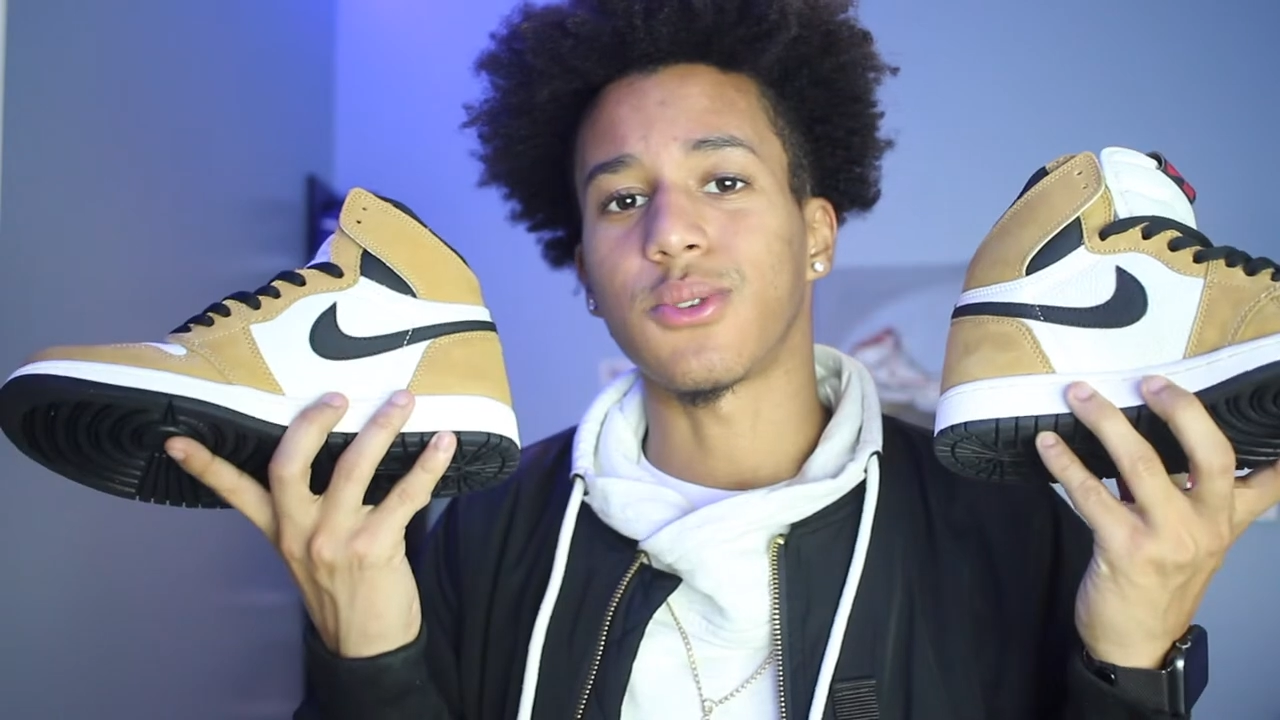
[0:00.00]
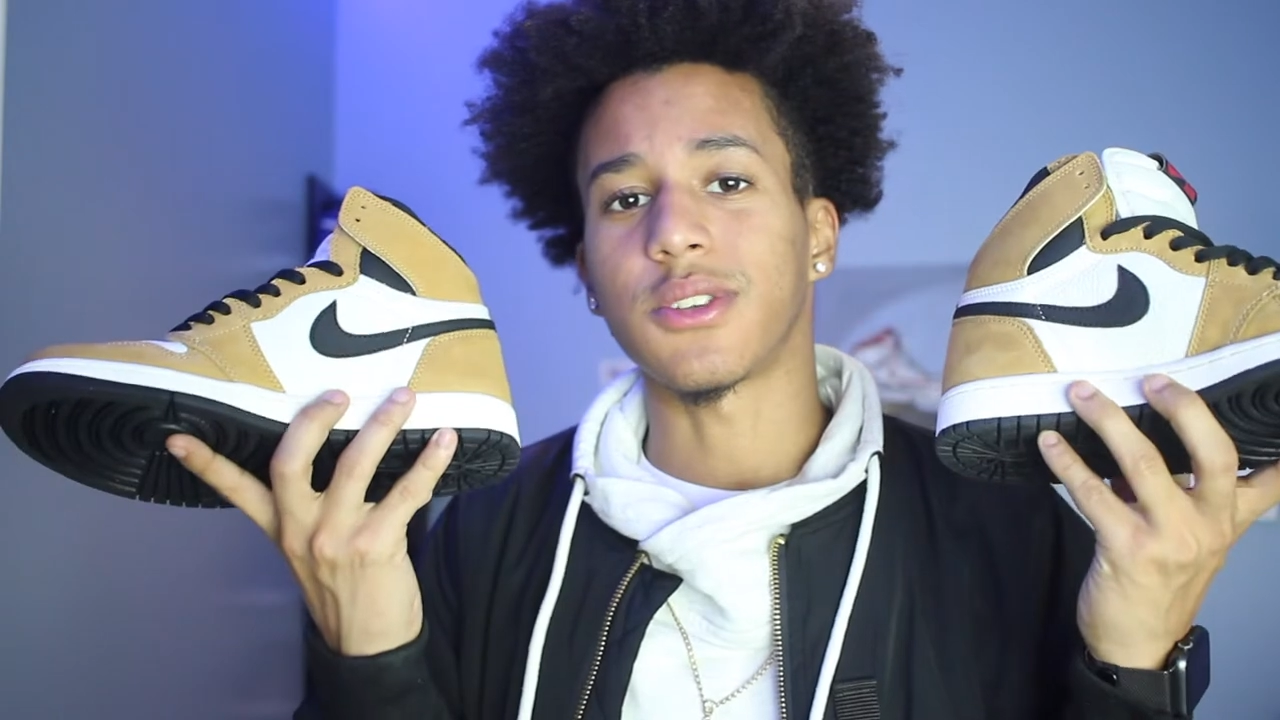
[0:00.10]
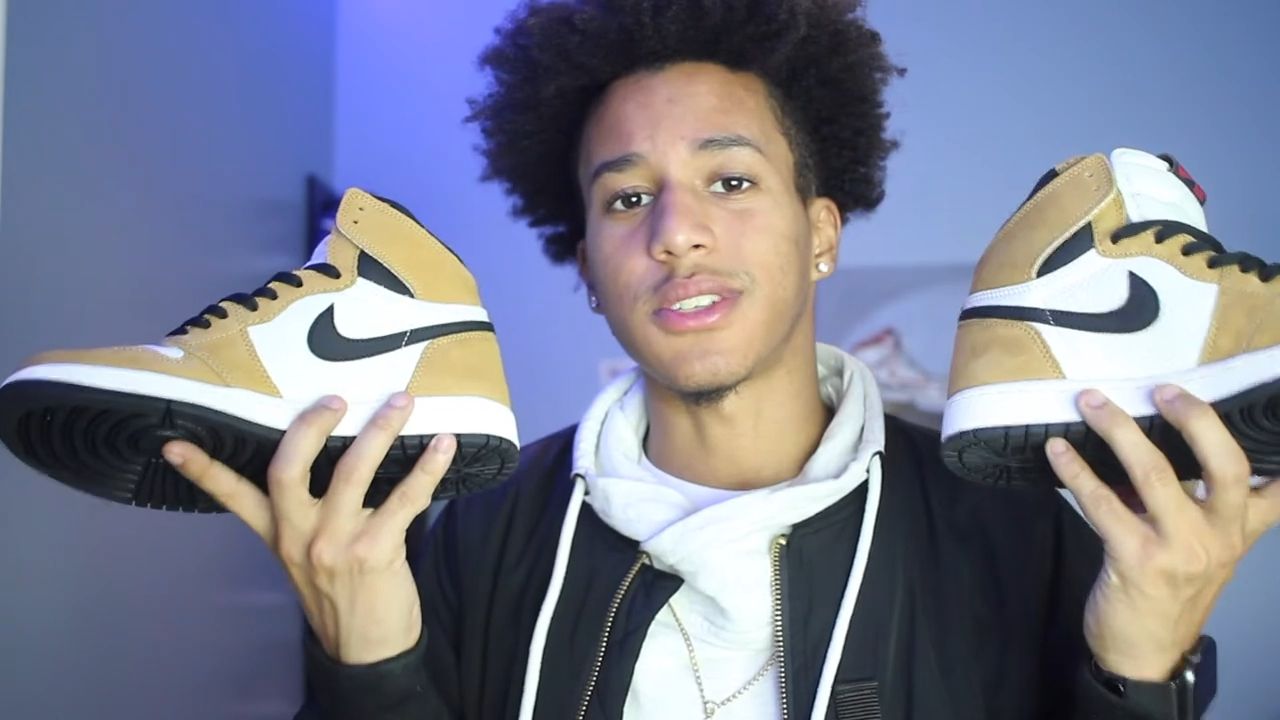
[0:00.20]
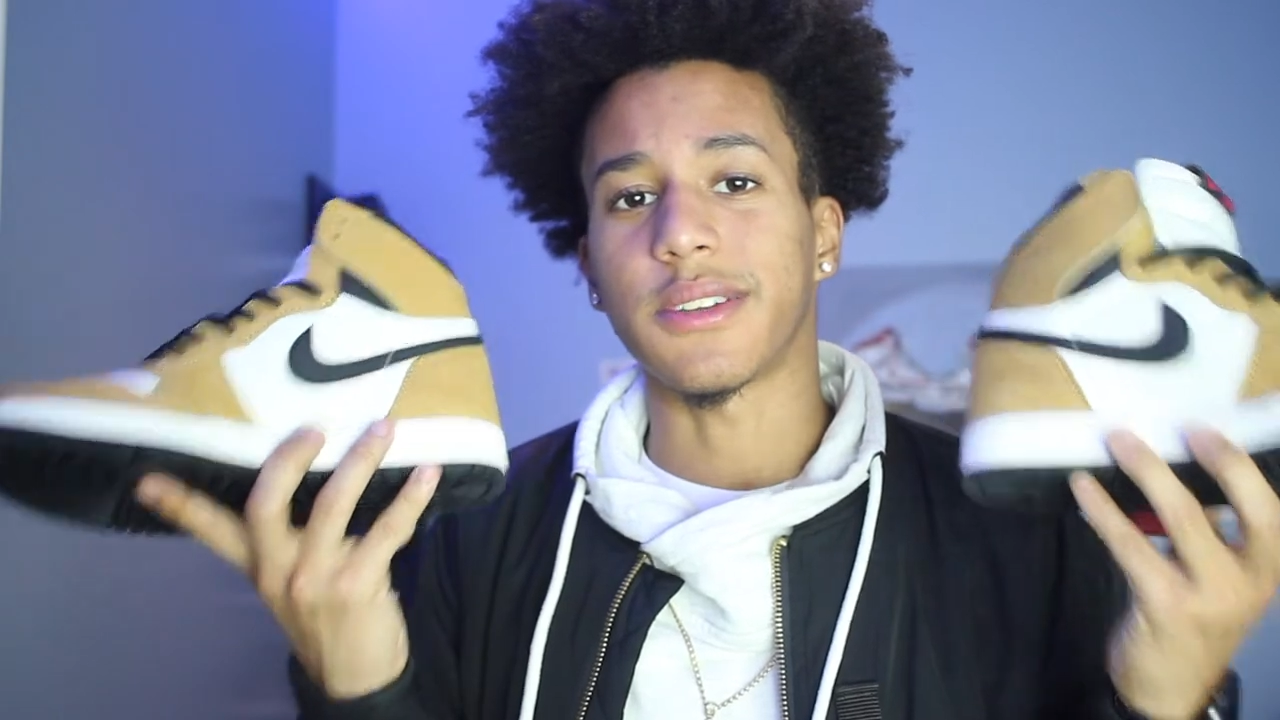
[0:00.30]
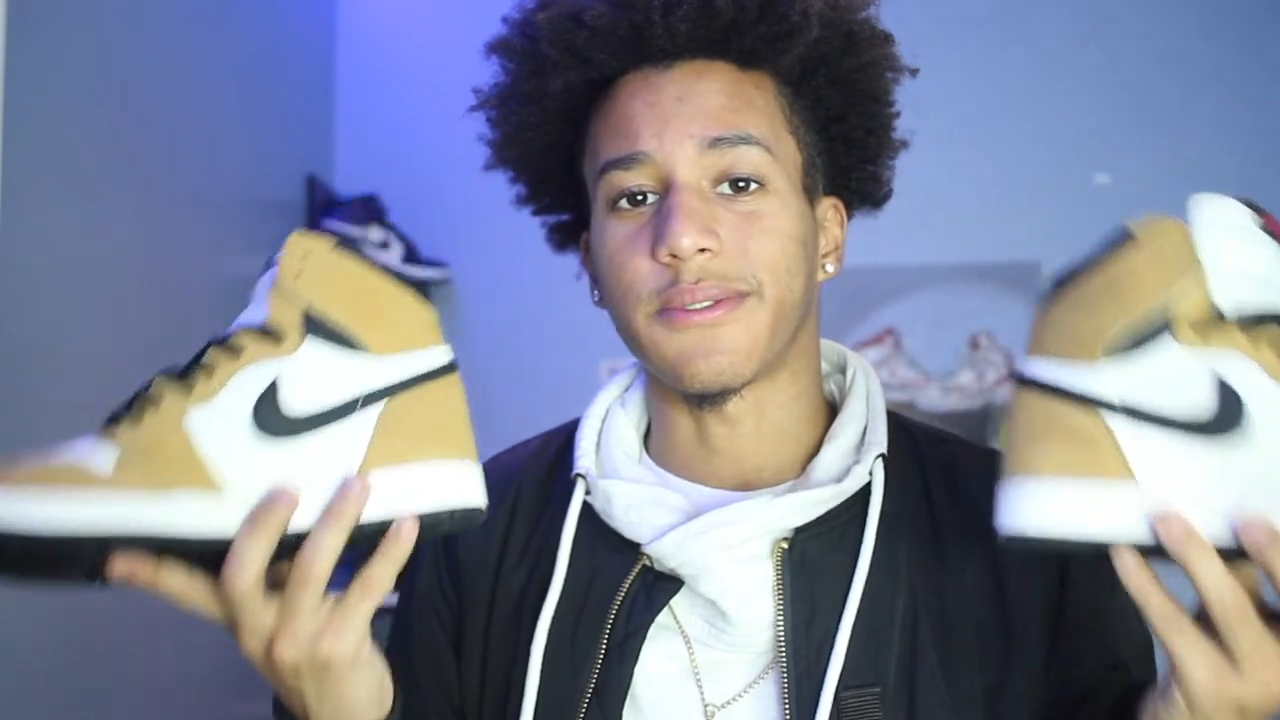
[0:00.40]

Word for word: to two hundred